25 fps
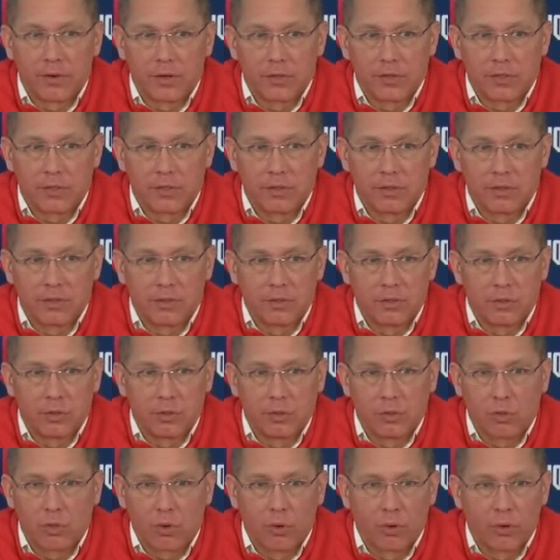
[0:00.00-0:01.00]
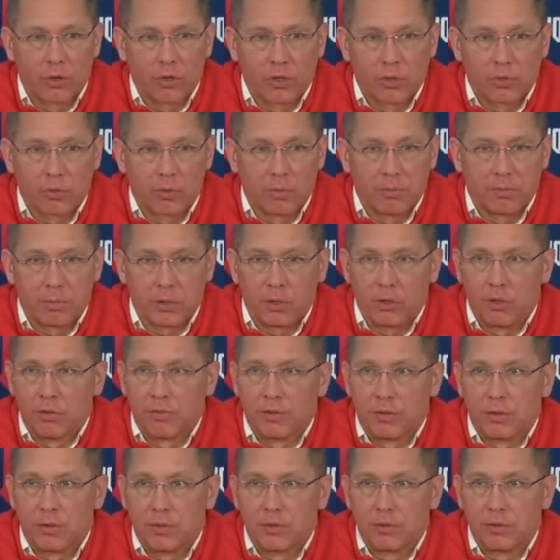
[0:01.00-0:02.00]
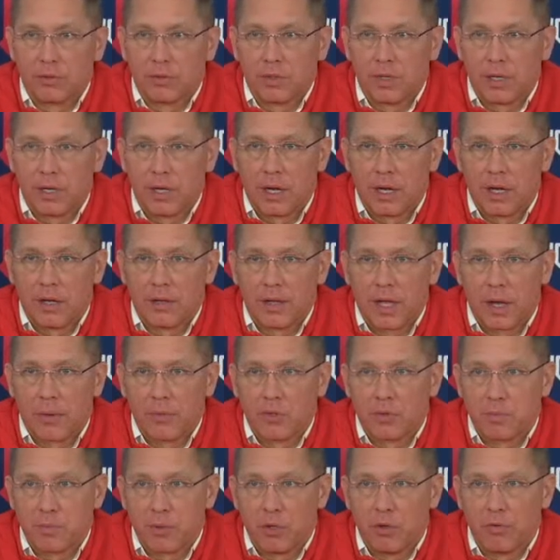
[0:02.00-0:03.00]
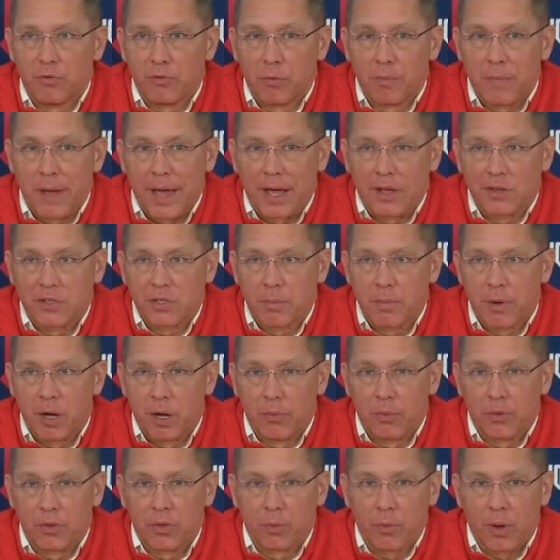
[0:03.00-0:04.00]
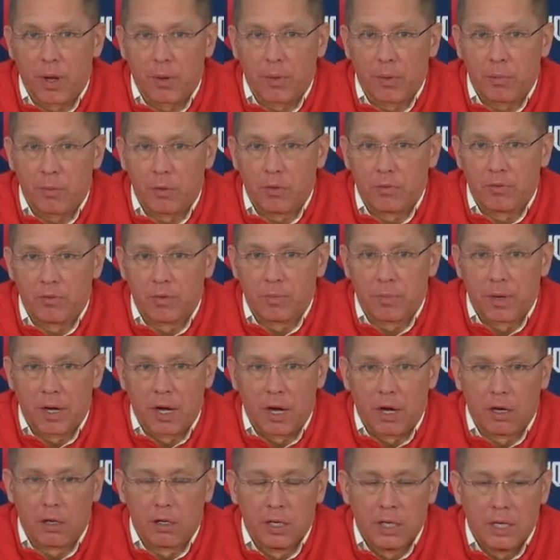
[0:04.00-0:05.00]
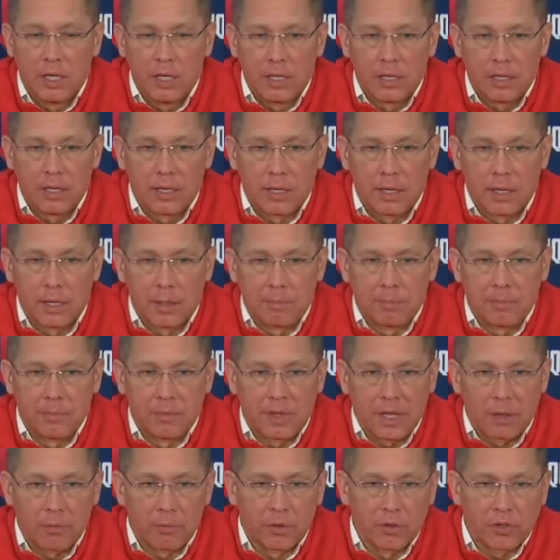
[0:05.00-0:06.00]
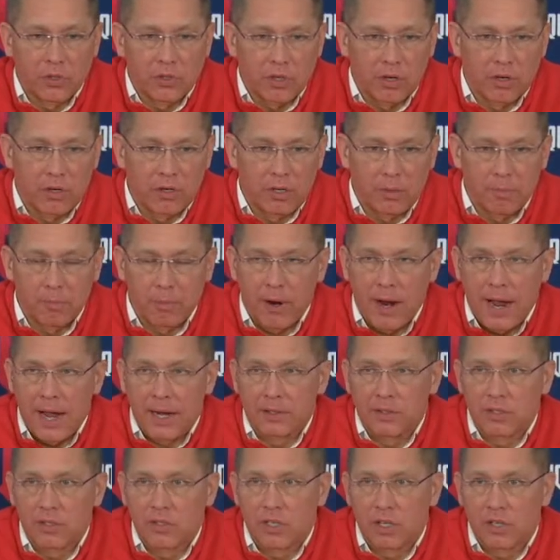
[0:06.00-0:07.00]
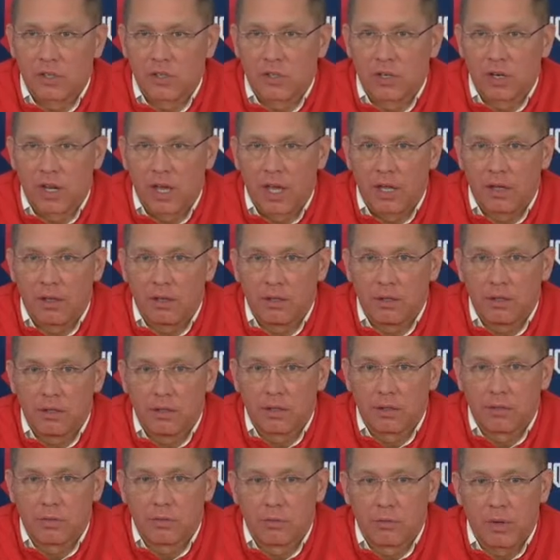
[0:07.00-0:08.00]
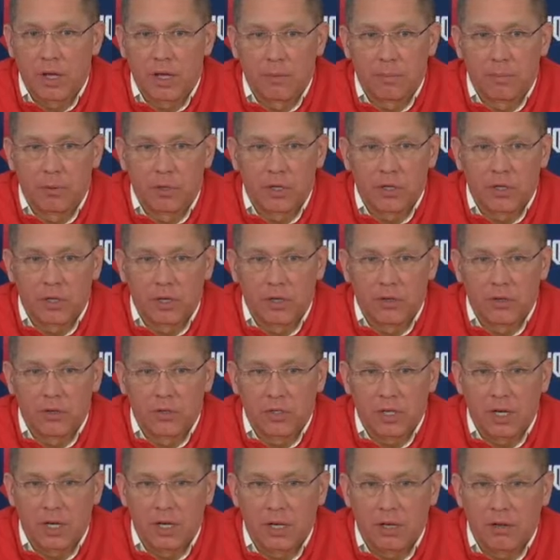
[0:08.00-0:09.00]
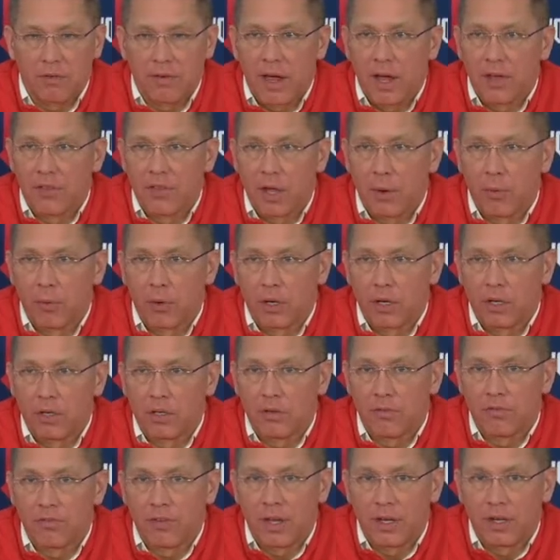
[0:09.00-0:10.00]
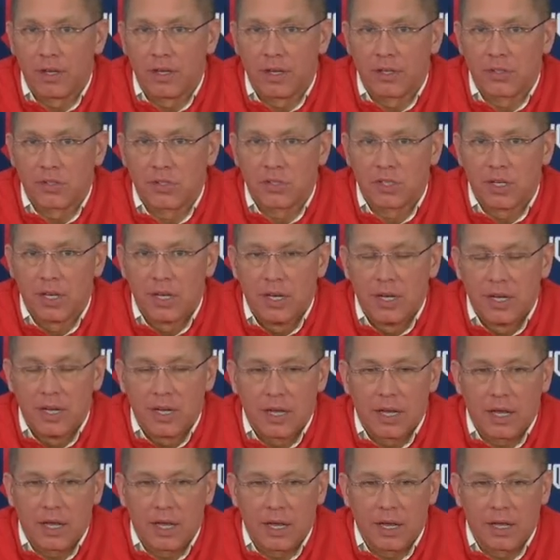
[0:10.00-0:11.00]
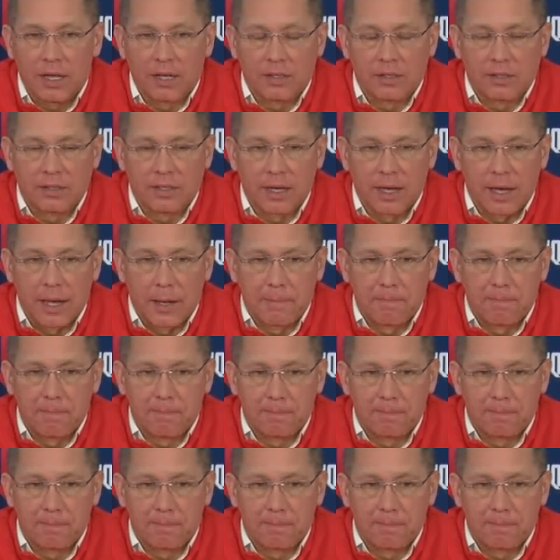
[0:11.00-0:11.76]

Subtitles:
The first 2 quarters were beautiful. That was beautiful basketball with the way we moved the ball. That really started in practice yesterday. We had a pretty good understanding of how they were going to defend us, and